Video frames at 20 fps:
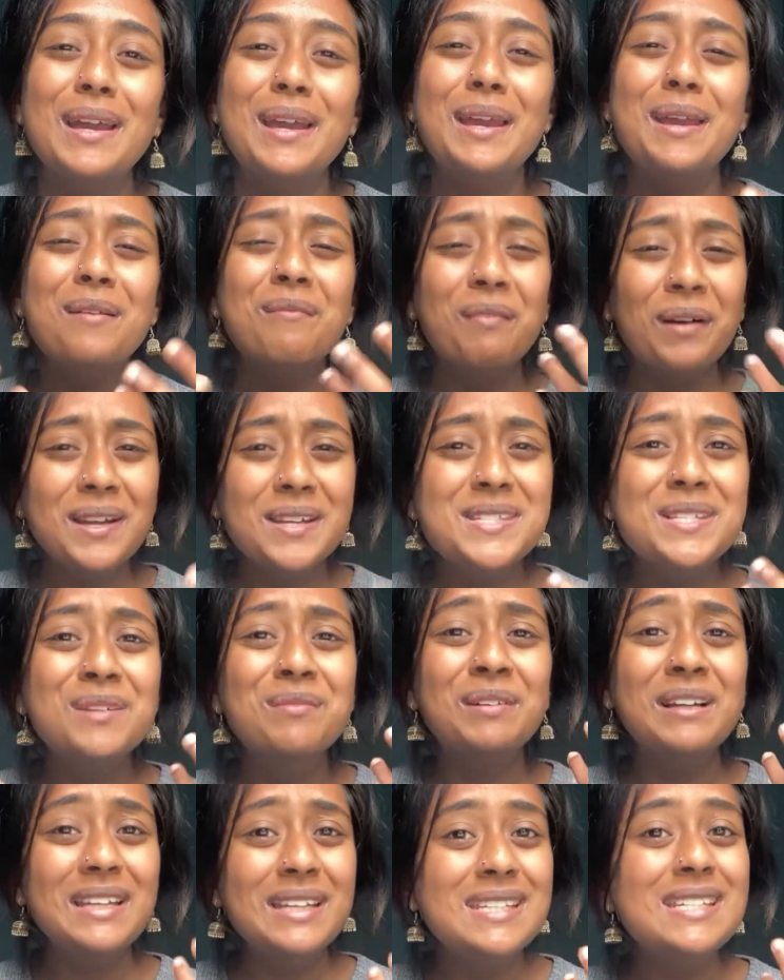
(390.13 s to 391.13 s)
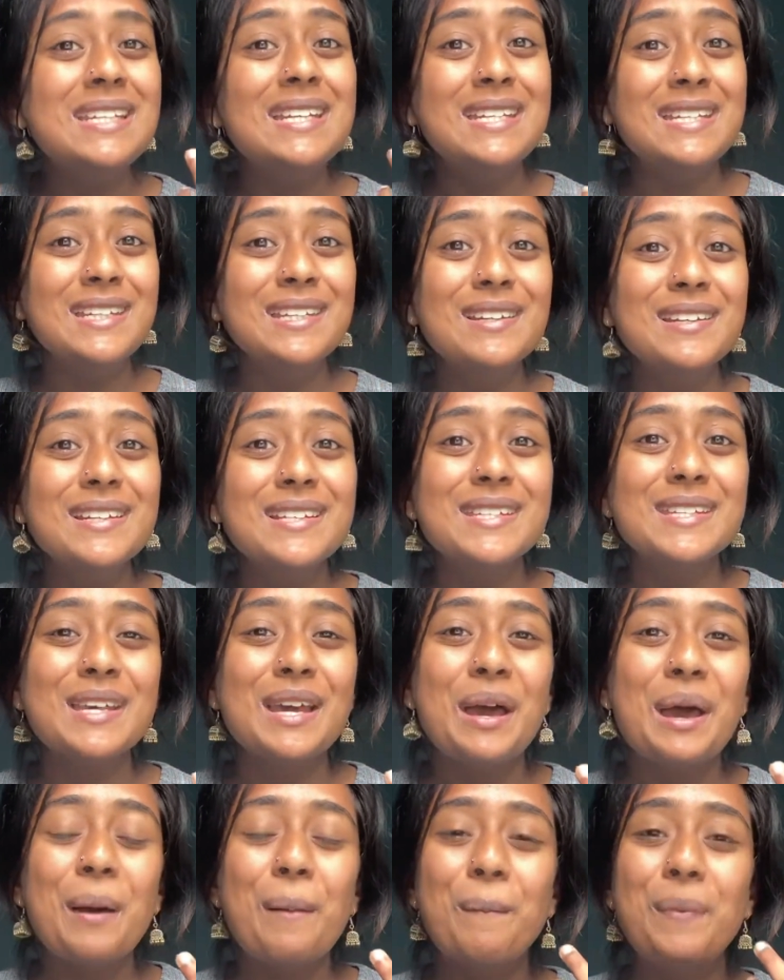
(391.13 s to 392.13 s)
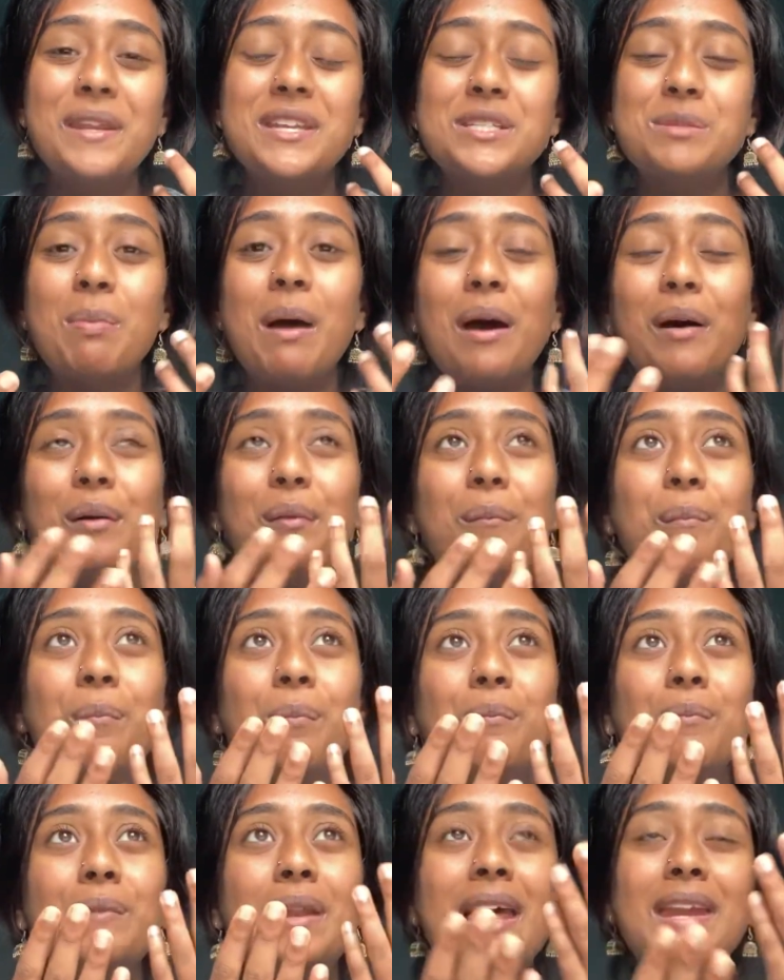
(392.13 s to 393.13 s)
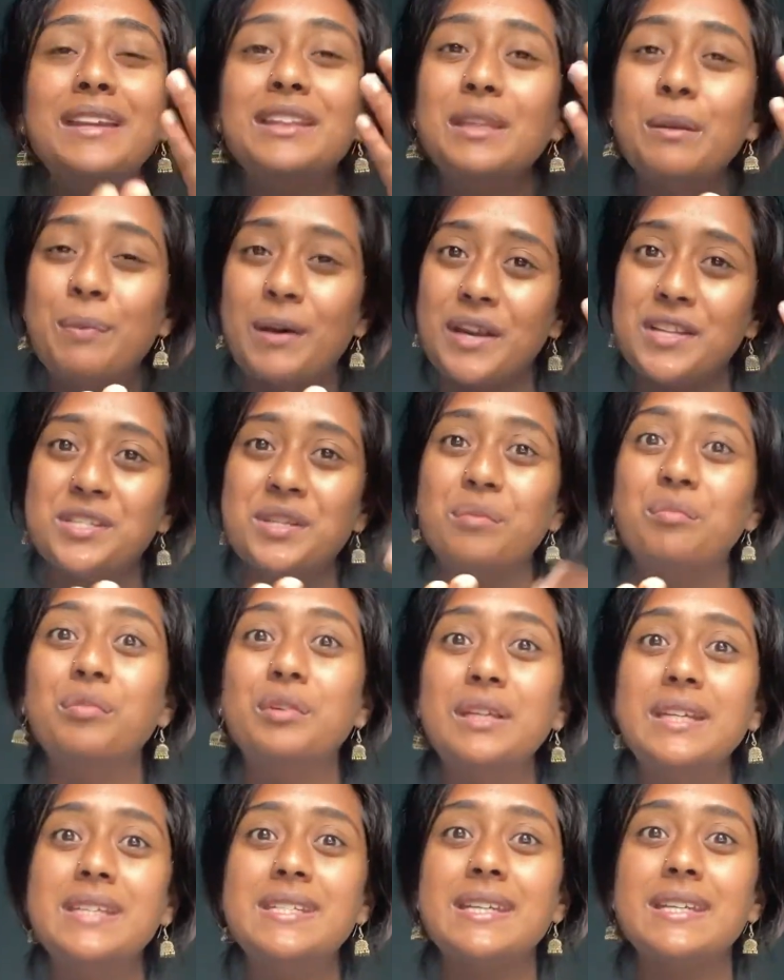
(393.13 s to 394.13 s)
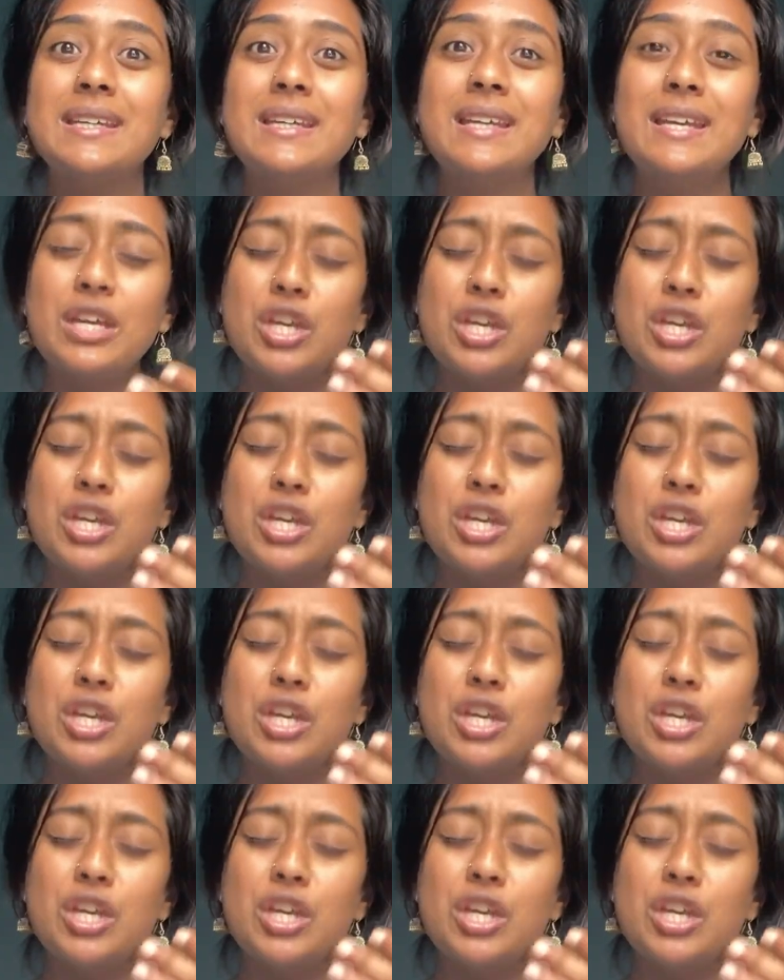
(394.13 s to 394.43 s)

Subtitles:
It might seem really tedious, but it's about letting the person read it.